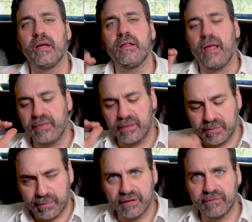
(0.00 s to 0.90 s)
And these
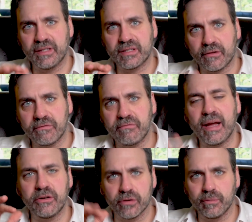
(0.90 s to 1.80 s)
benefits affect
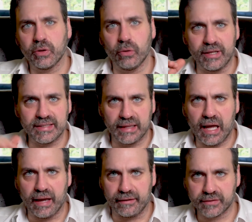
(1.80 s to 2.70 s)
your employees'
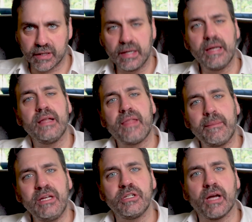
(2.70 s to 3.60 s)
lives. That
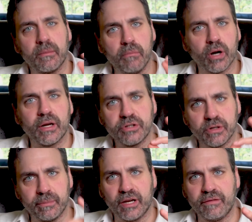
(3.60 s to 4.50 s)
means you got to market your
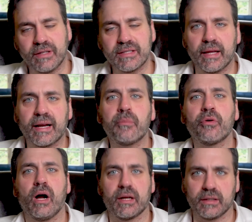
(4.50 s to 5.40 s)
benefits like a
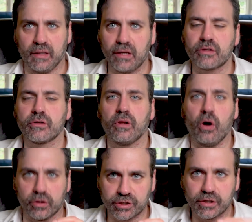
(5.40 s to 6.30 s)
product
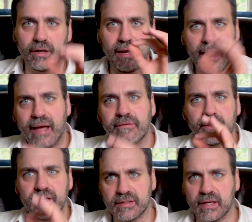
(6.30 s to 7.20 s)
launch every
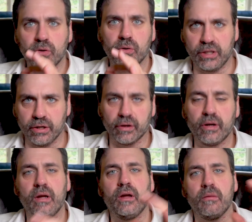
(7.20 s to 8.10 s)
single year.
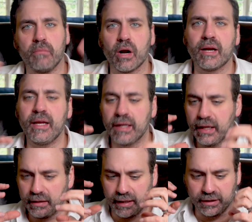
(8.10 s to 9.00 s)
Market it
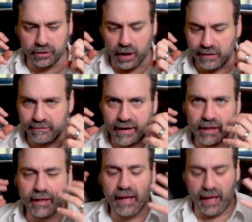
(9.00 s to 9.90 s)
like you're
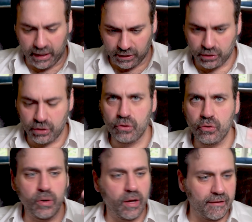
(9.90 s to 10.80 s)
unveiling a
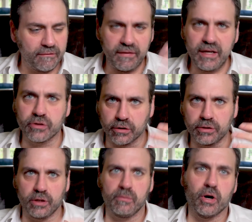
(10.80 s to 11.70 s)
new feature to
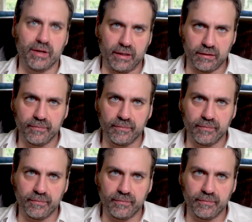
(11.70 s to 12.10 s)
the market.